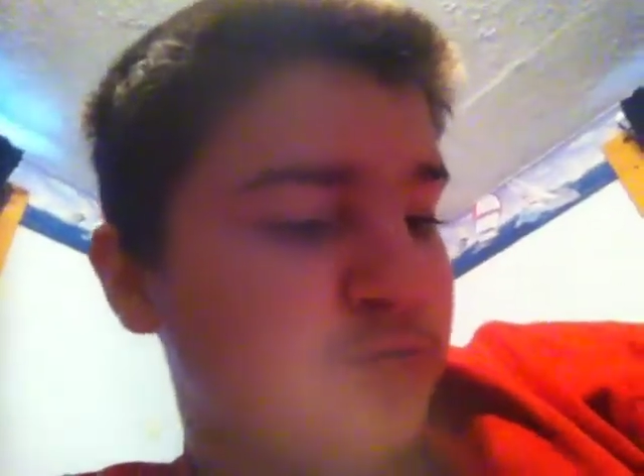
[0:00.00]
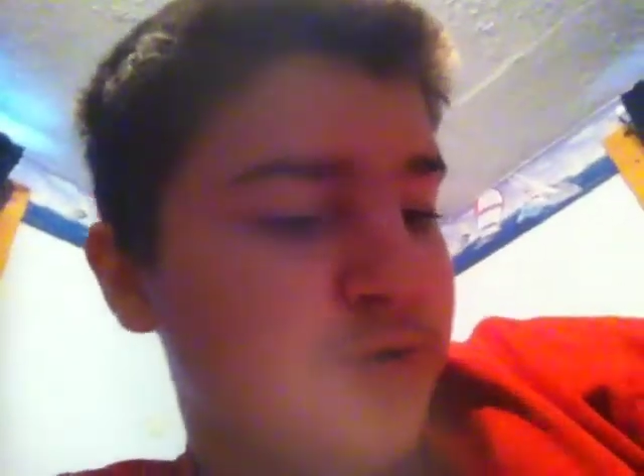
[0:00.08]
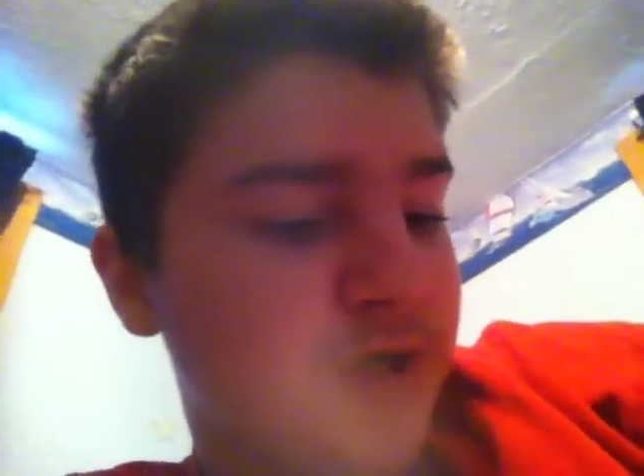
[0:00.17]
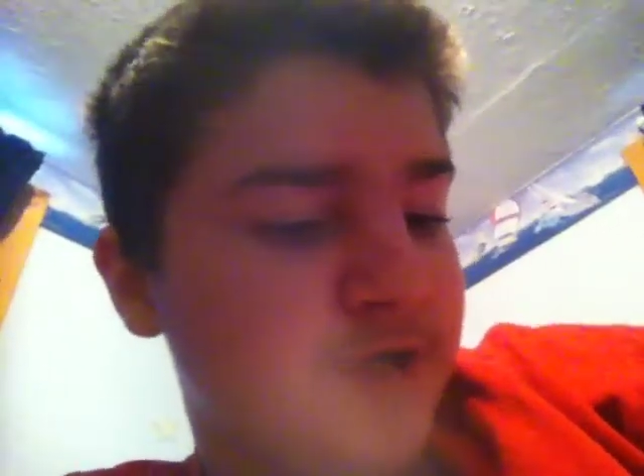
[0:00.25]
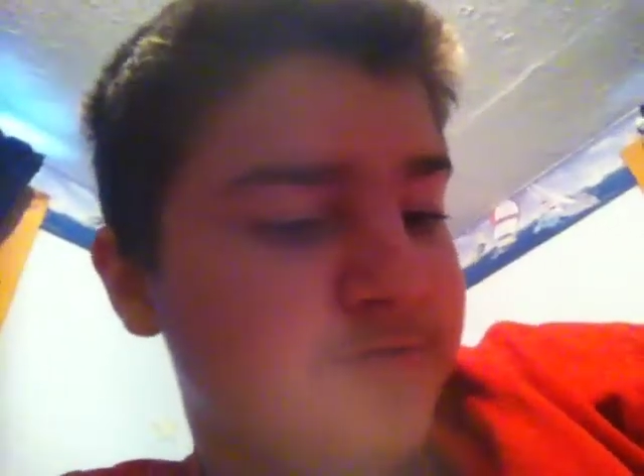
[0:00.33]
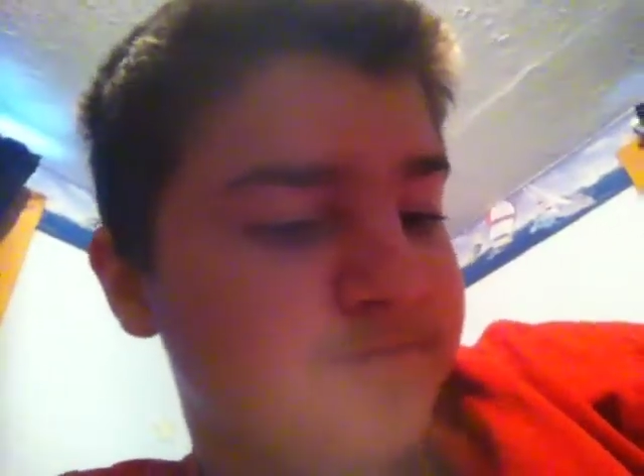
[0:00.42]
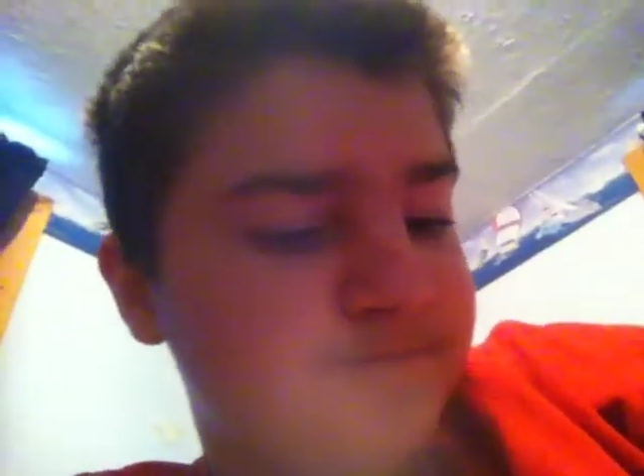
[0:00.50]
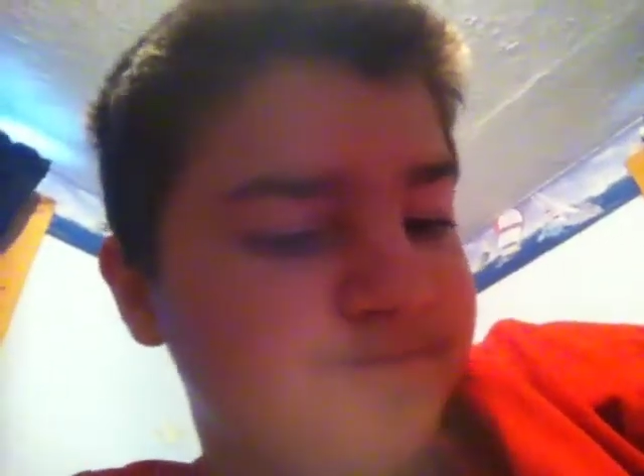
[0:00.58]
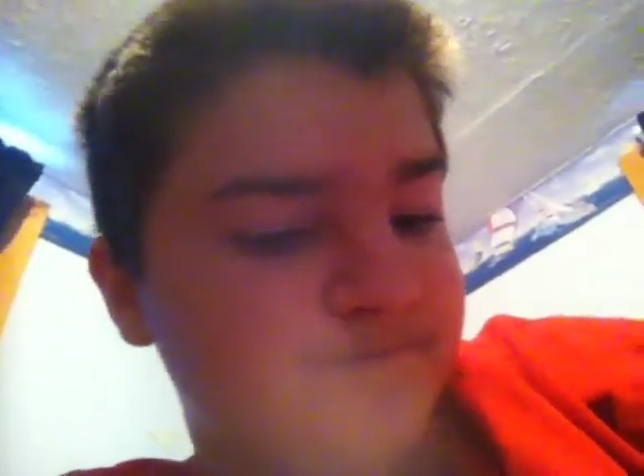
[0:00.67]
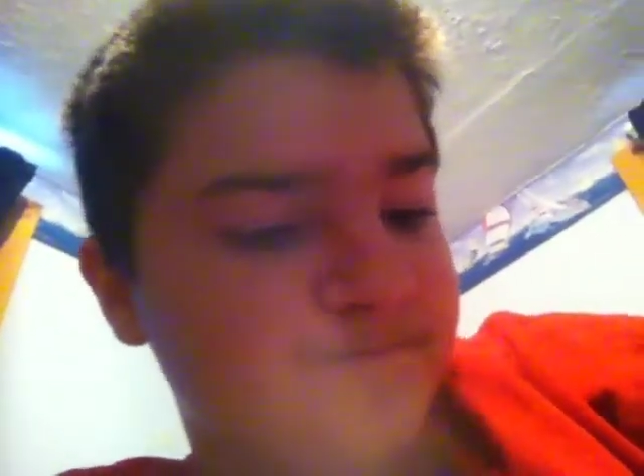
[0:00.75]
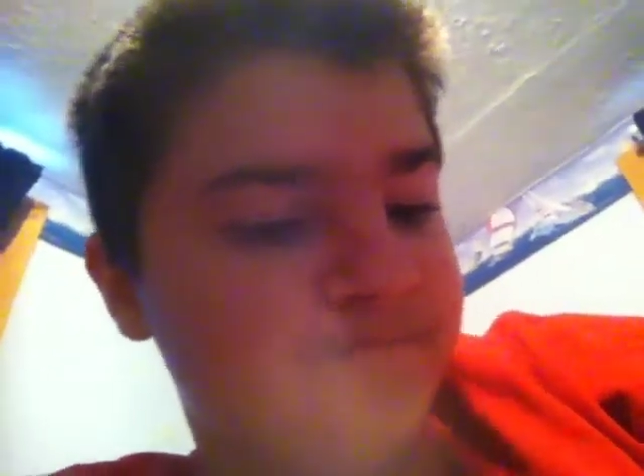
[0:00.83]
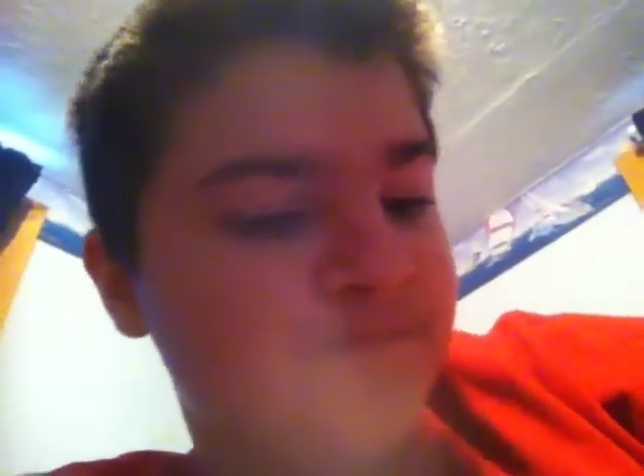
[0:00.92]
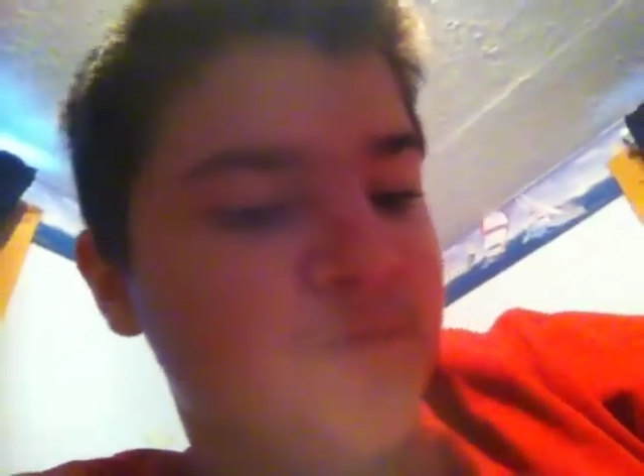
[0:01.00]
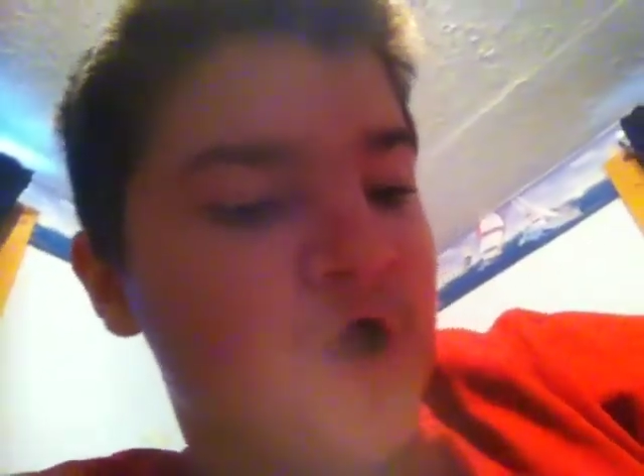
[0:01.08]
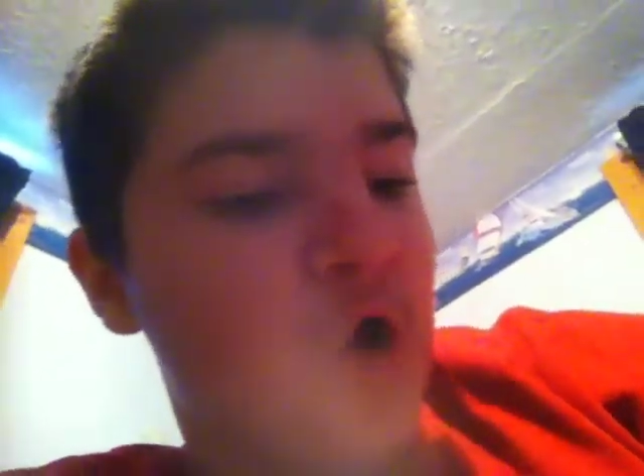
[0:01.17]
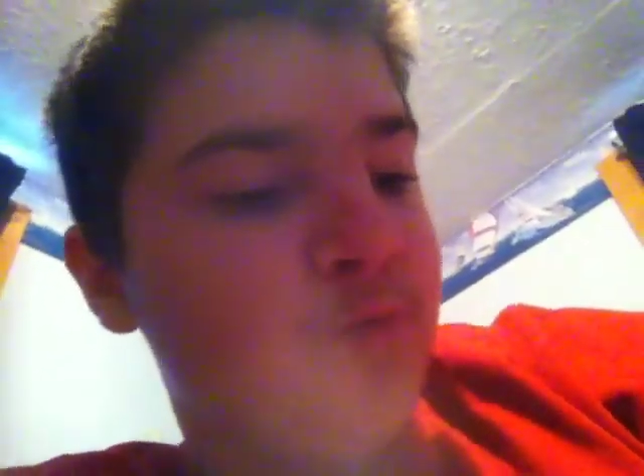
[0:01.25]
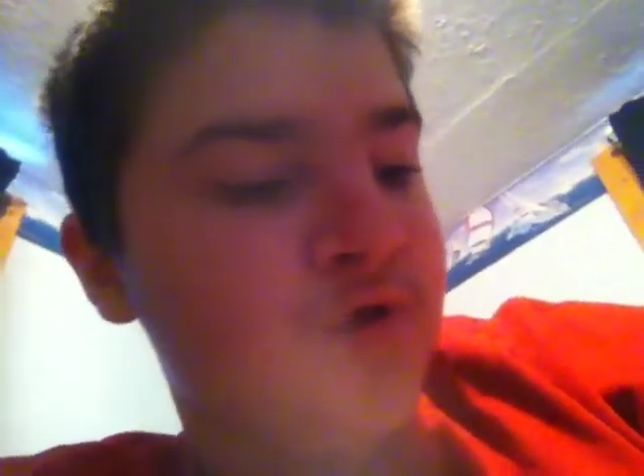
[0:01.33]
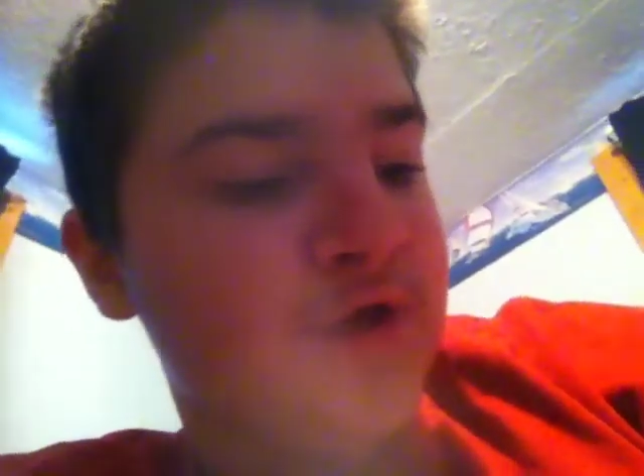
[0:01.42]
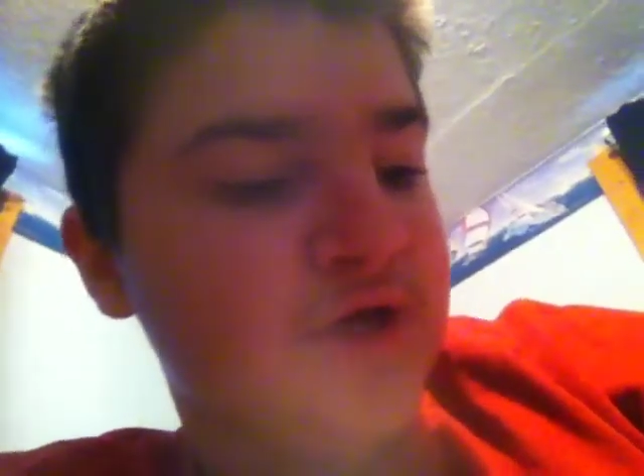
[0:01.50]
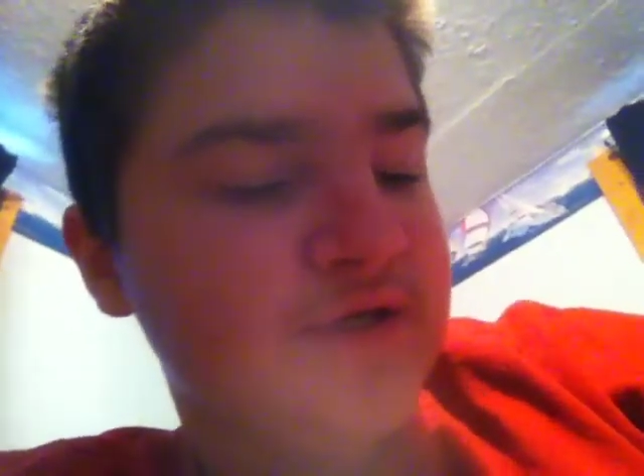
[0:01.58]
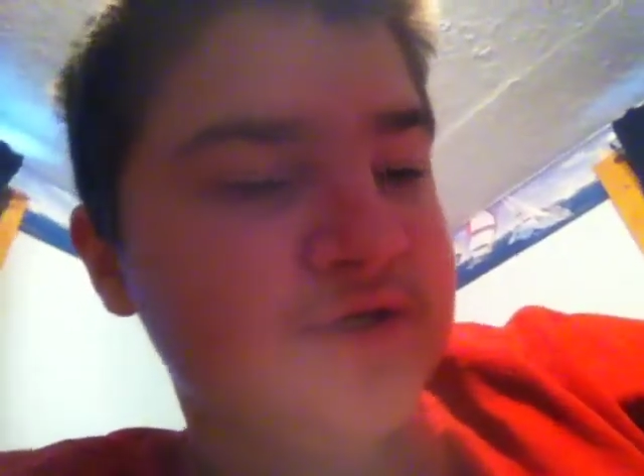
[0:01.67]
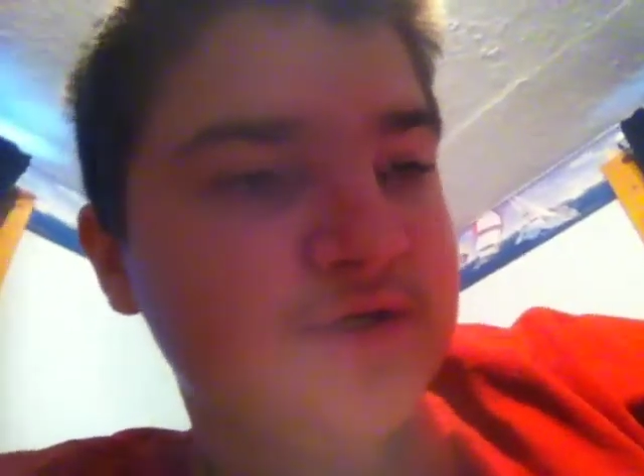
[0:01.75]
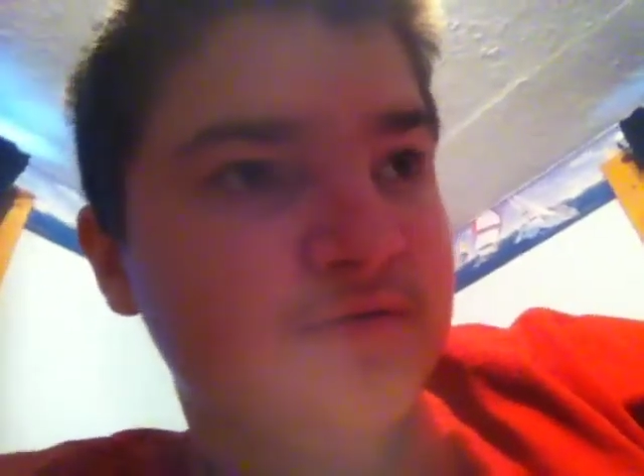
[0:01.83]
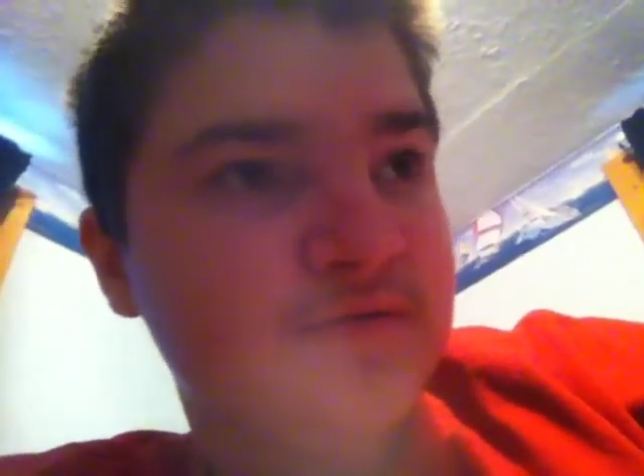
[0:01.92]
But I hope you
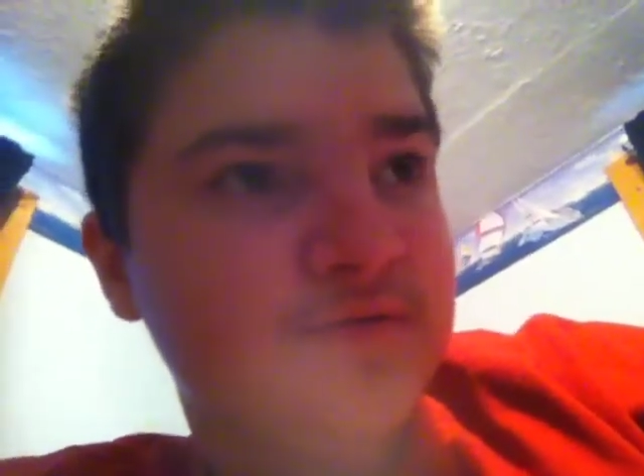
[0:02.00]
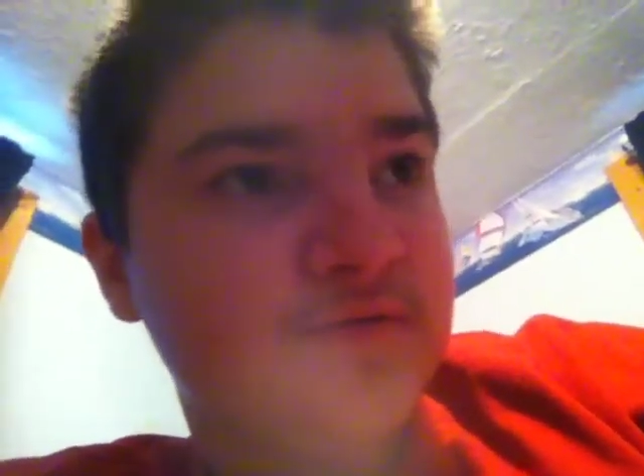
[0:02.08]
guys